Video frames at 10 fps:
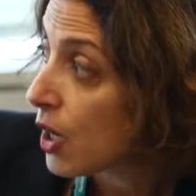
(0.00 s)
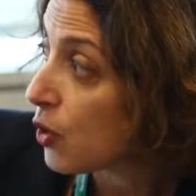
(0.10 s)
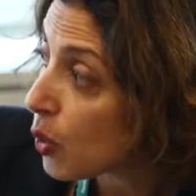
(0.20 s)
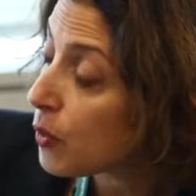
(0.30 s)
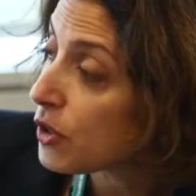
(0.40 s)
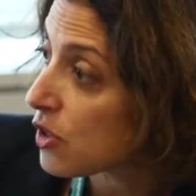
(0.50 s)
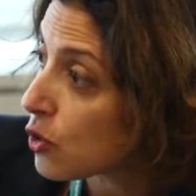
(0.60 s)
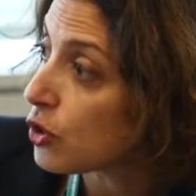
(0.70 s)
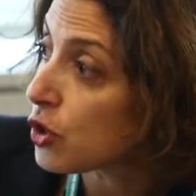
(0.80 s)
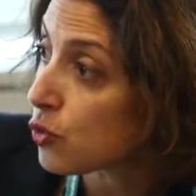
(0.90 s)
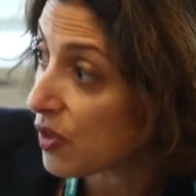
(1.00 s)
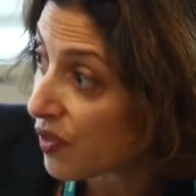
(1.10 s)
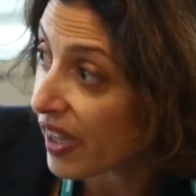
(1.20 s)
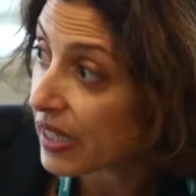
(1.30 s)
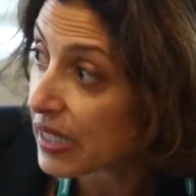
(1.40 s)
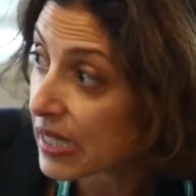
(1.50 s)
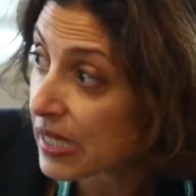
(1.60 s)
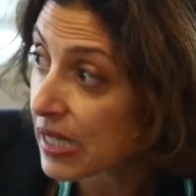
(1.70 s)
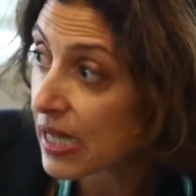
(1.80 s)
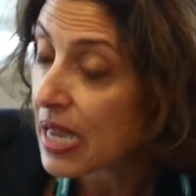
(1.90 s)
nobody's going to defend
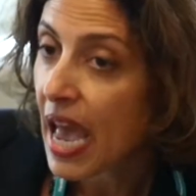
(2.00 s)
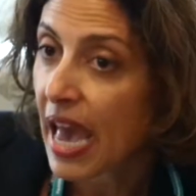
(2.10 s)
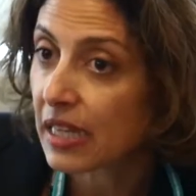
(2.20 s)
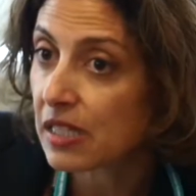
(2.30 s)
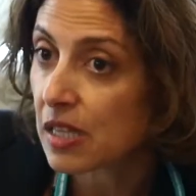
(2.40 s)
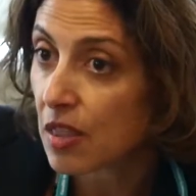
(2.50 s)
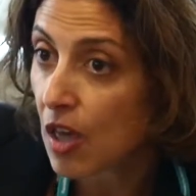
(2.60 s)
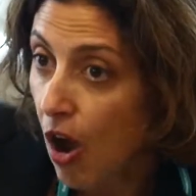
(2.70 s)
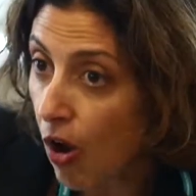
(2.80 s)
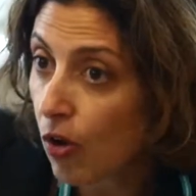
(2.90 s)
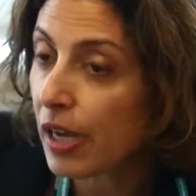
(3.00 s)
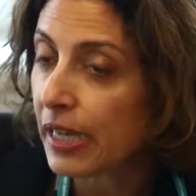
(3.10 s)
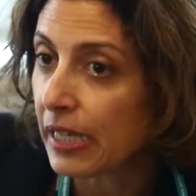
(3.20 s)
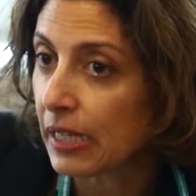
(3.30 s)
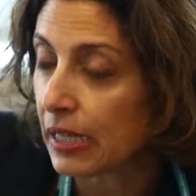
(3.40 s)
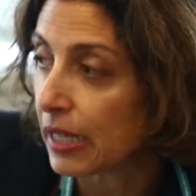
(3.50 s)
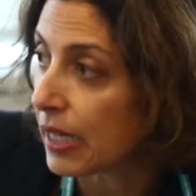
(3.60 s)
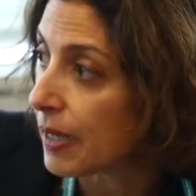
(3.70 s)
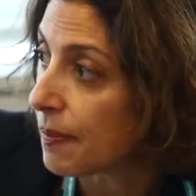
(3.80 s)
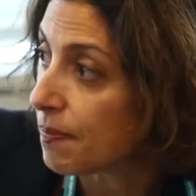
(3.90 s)
us, and the only
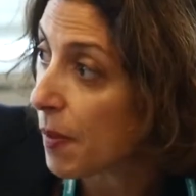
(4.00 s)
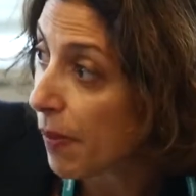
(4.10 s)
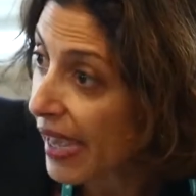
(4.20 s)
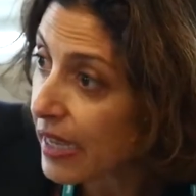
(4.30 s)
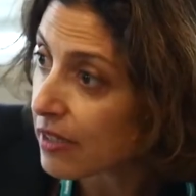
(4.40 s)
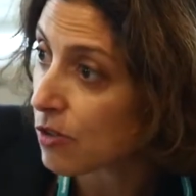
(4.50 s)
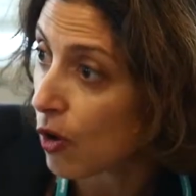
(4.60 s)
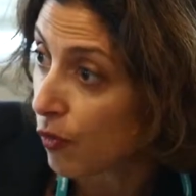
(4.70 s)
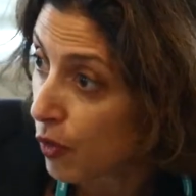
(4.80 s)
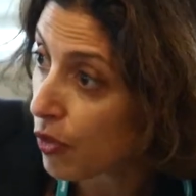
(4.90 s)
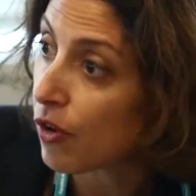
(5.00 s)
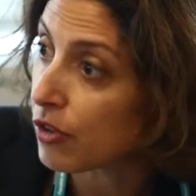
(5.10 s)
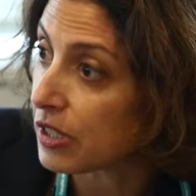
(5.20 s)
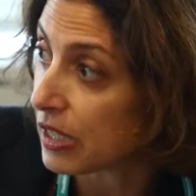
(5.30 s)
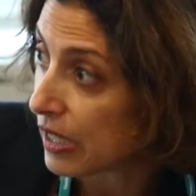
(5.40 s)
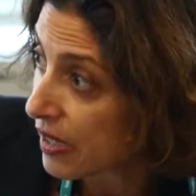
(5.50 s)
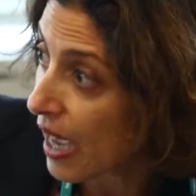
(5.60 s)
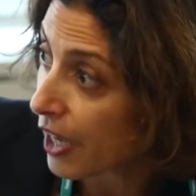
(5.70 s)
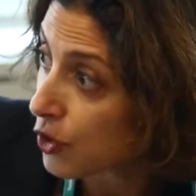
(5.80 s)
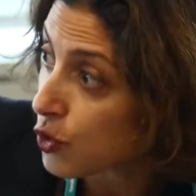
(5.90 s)
place of authority is
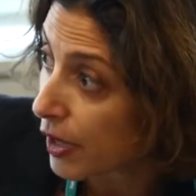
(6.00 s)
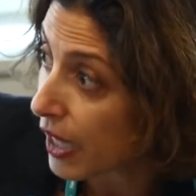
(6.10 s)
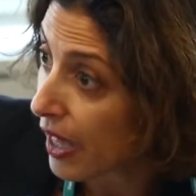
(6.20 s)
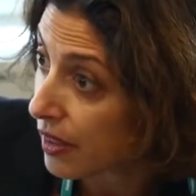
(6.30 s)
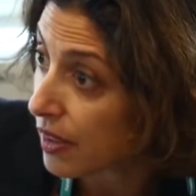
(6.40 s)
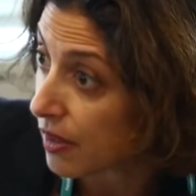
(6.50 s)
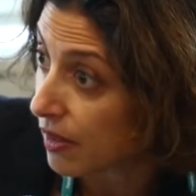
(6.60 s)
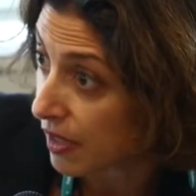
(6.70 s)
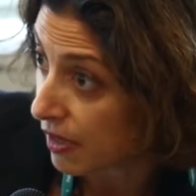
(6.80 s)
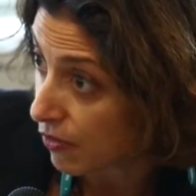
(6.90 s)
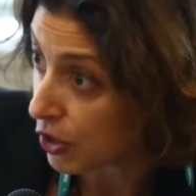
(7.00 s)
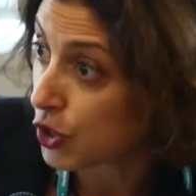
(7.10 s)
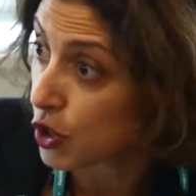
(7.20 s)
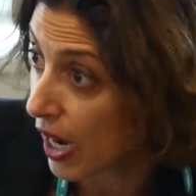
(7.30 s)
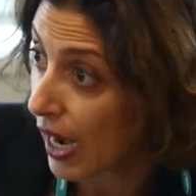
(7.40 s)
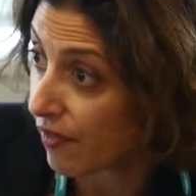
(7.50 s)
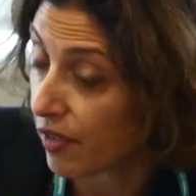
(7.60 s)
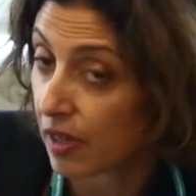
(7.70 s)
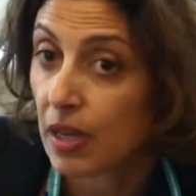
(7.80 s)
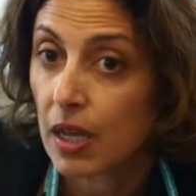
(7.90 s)
actually at the regional
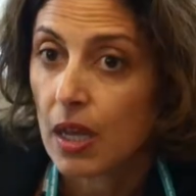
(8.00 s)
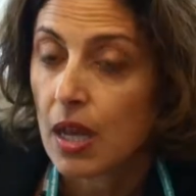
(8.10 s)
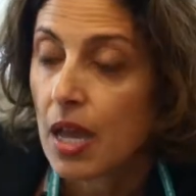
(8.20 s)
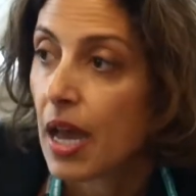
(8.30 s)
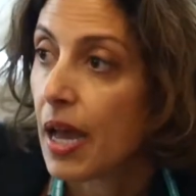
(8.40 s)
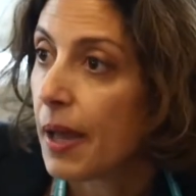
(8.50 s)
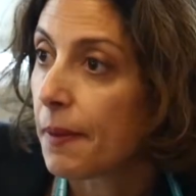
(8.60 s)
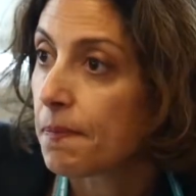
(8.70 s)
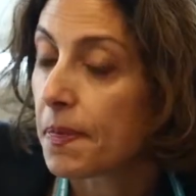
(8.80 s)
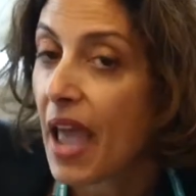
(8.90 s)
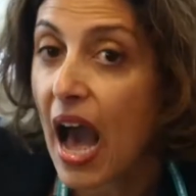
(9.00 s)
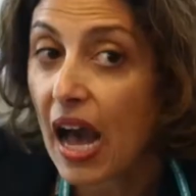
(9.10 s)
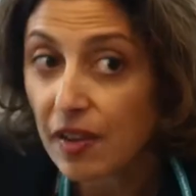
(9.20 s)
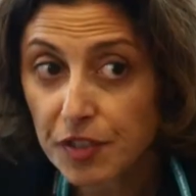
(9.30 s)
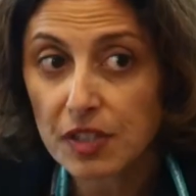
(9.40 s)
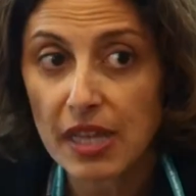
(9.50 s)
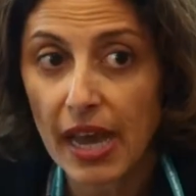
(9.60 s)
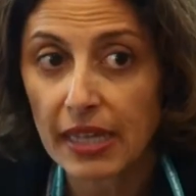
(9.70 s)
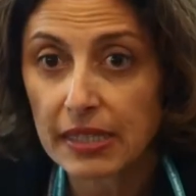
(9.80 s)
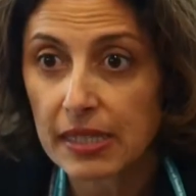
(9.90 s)
level. After
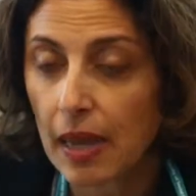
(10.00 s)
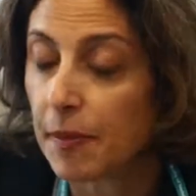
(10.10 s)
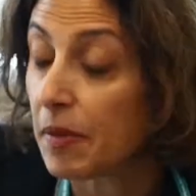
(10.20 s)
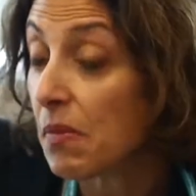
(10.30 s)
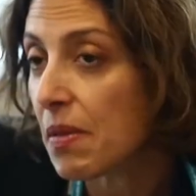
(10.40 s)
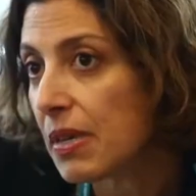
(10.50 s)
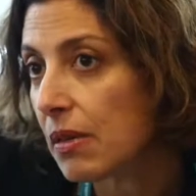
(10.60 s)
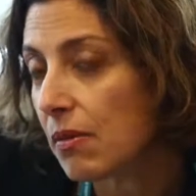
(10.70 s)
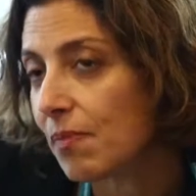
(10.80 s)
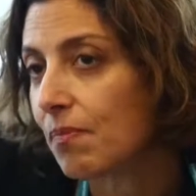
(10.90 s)
that, I mean, maybe